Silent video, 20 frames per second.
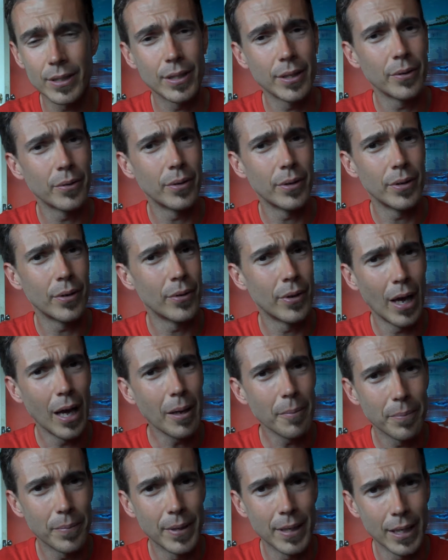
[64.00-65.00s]
they're
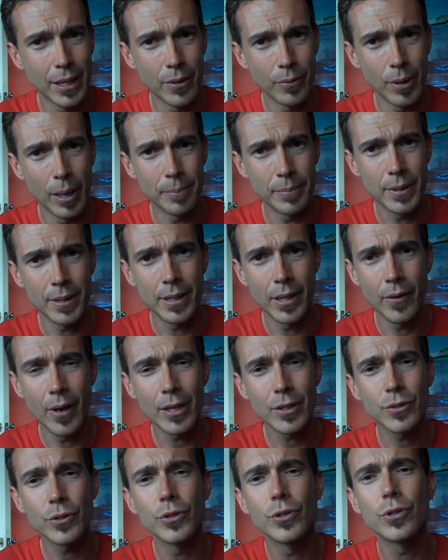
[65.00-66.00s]
not being interrupted, they're
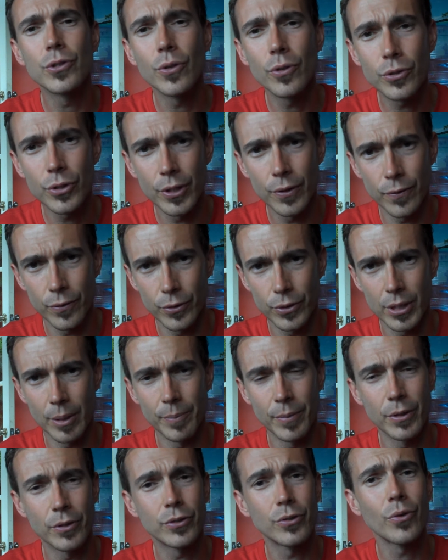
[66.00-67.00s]
actually searching for
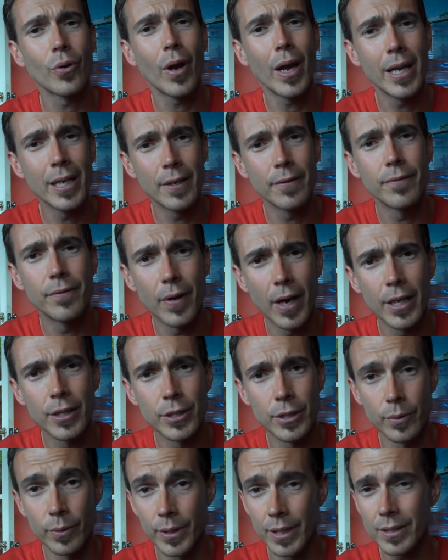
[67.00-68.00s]
something, they're trying to
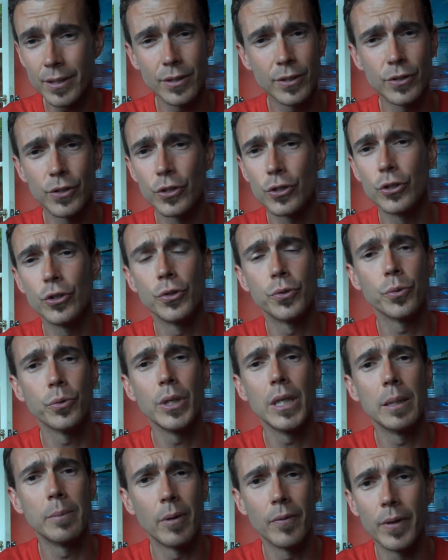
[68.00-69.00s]
find you. And this is the
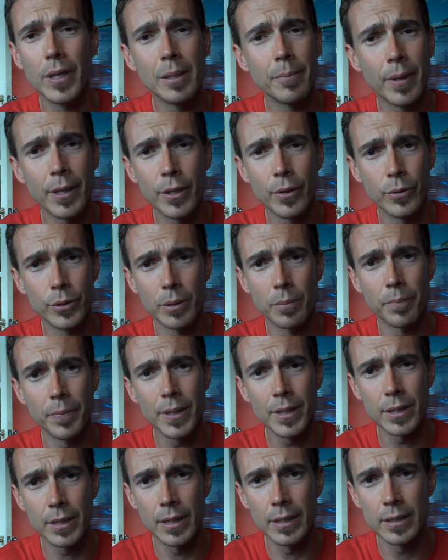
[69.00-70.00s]
dream of anybody who's in
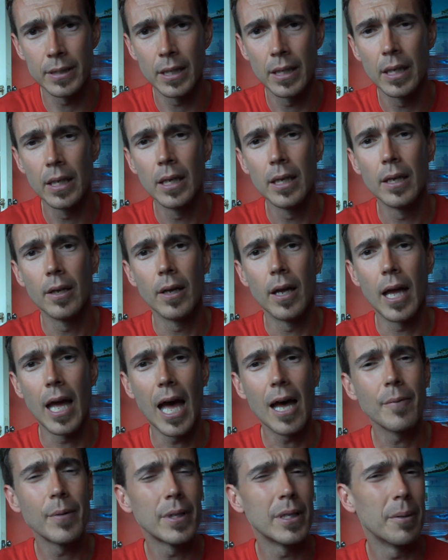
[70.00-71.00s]
business,
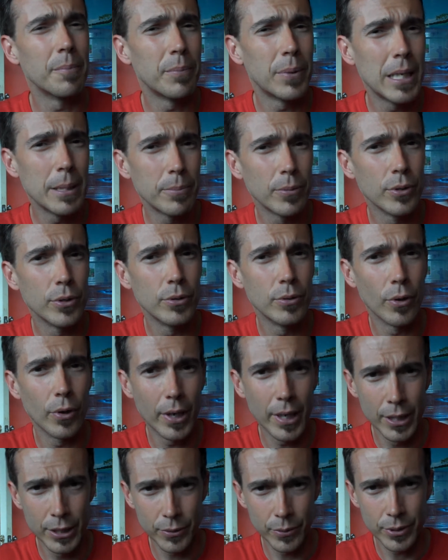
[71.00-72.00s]
having the people who are
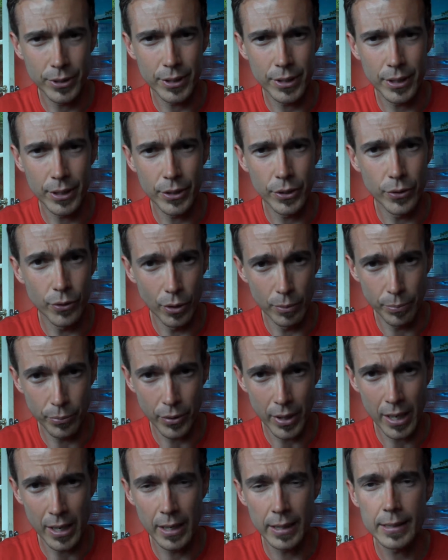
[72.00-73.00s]
interested in your
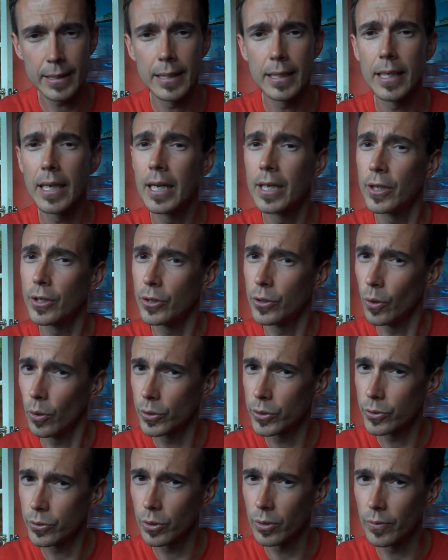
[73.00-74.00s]
product and in your
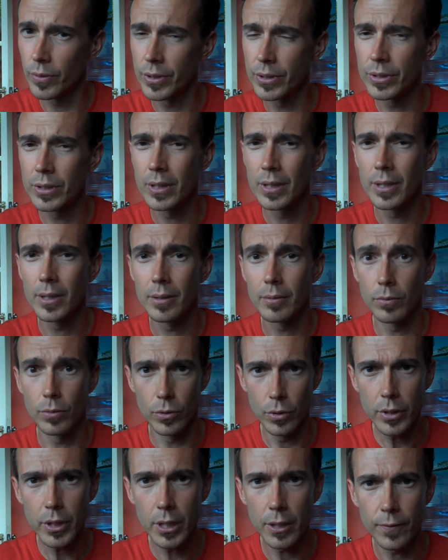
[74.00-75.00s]
service
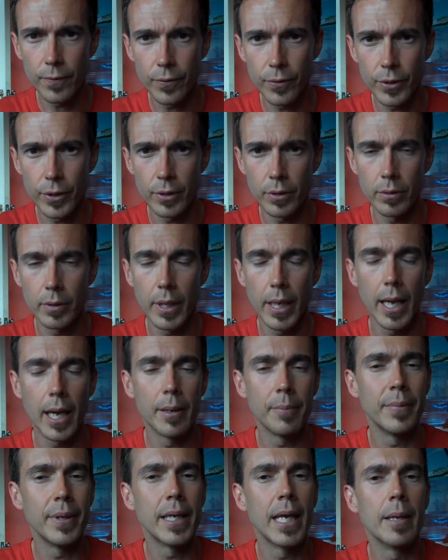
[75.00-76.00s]
looking for you
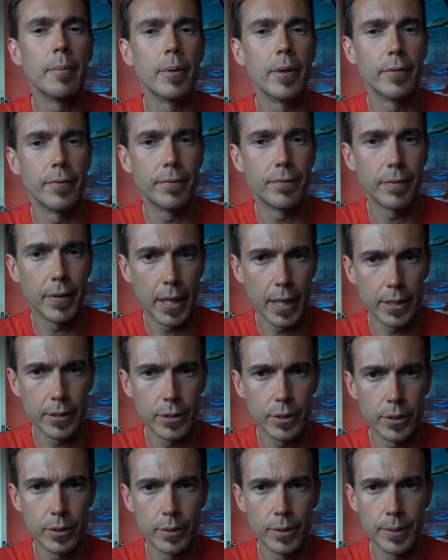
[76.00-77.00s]
and being able to find
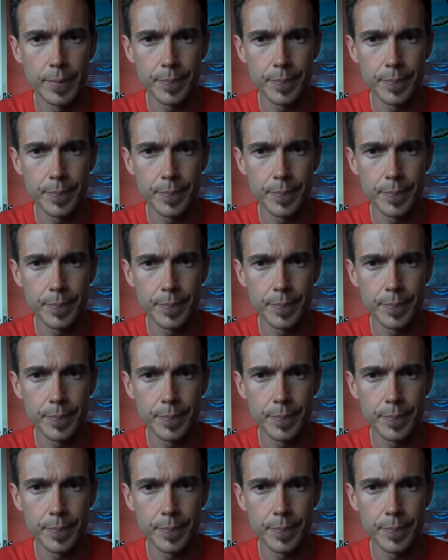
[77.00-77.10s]
you.